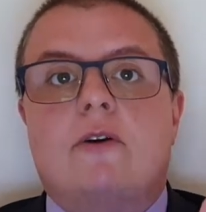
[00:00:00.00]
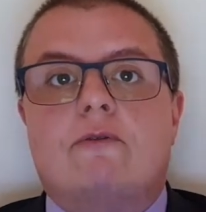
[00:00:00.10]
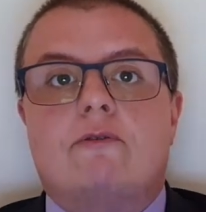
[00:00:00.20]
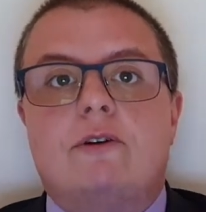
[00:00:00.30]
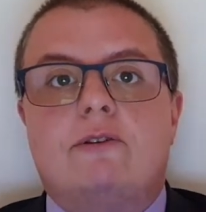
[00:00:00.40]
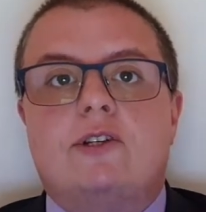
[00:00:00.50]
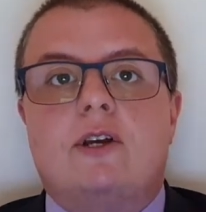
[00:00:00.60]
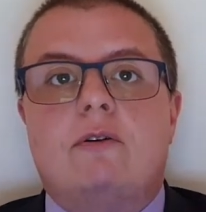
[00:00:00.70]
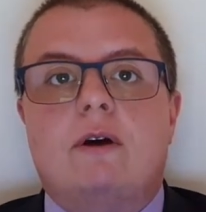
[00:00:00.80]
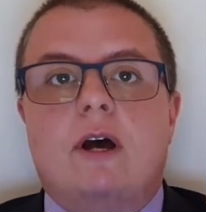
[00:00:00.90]
through
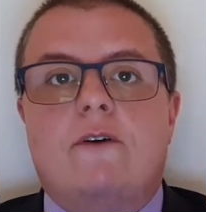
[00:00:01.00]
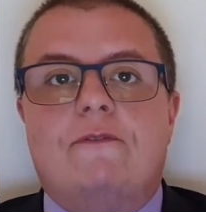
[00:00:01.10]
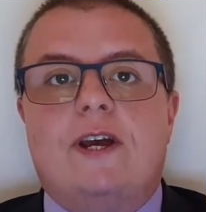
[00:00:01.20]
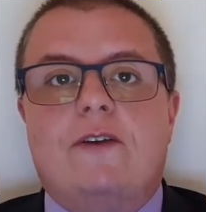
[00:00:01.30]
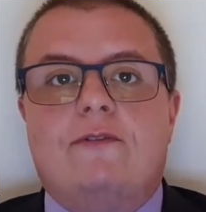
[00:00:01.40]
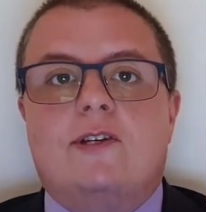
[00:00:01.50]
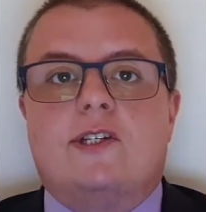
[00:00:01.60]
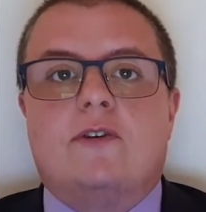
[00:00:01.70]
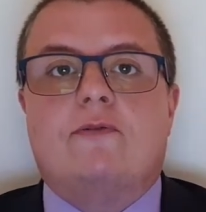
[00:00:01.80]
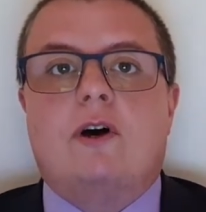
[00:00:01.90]
to a faith
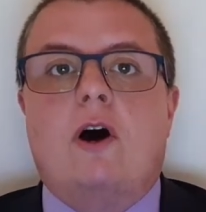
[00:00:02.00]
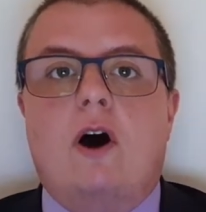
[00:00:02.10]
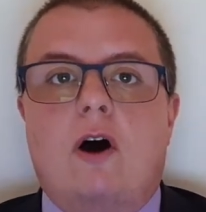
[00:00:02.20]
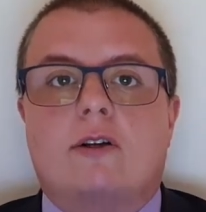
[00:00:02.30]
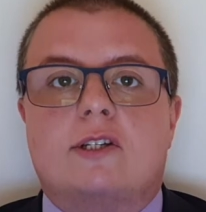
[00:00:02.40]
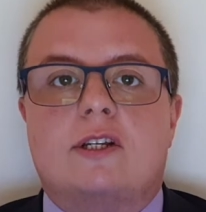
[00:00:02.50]
that's of the heart,